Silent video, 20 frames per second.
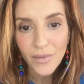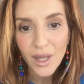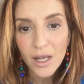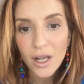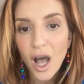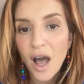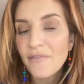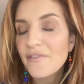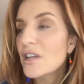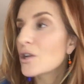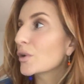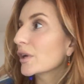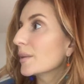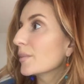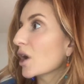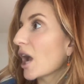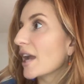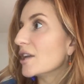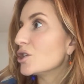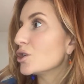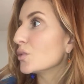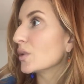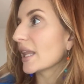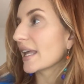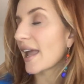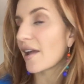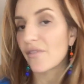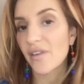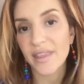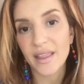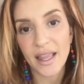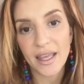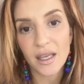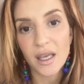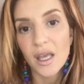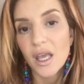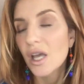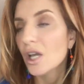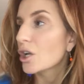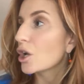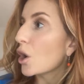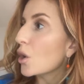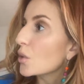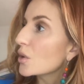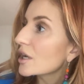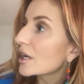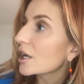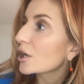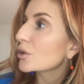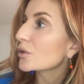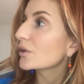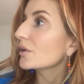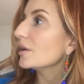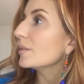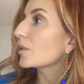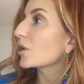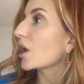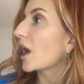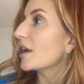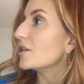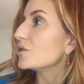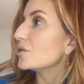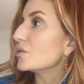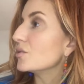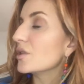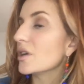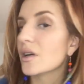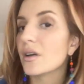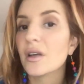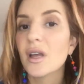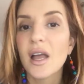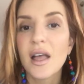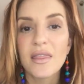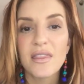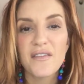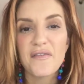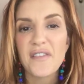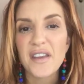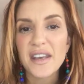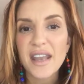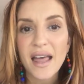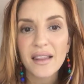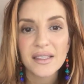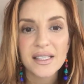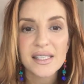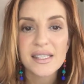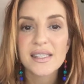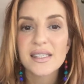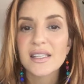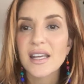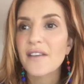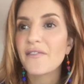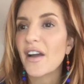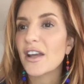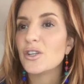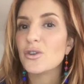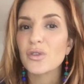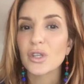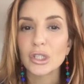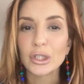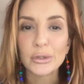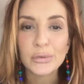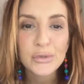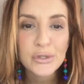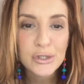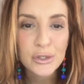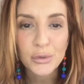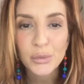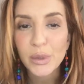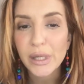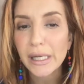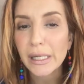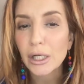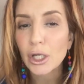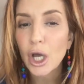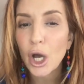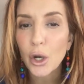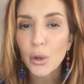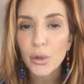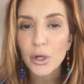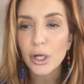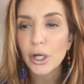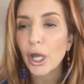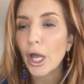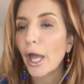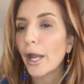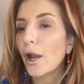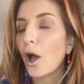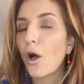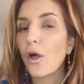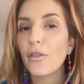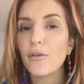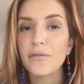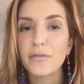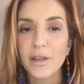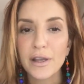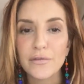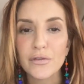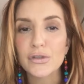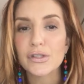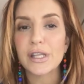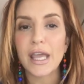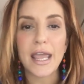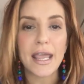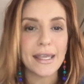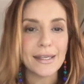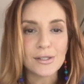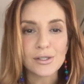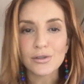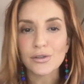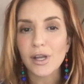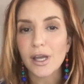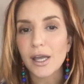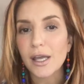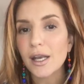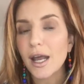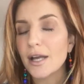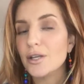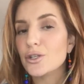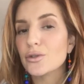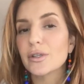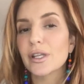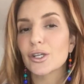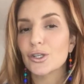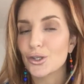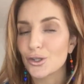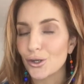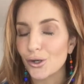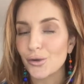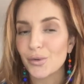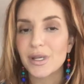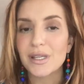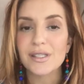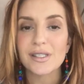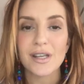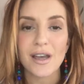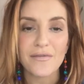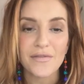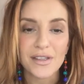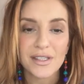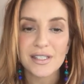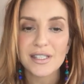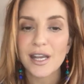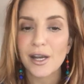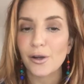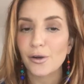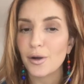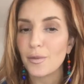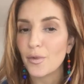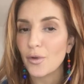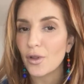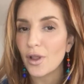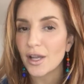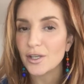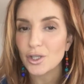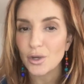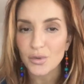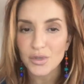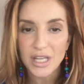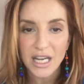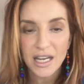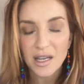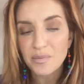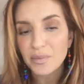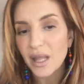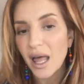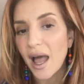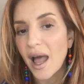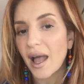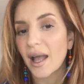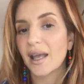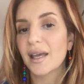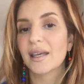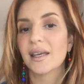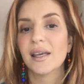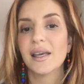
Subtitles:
Coffee creamer, I do like everything, like coconut creamer. I do the vanilla stuff. I do the lucerne, coconut, all the flavors, the hazelnut. I do like sugary stuff. It's terrible. I don't take it black.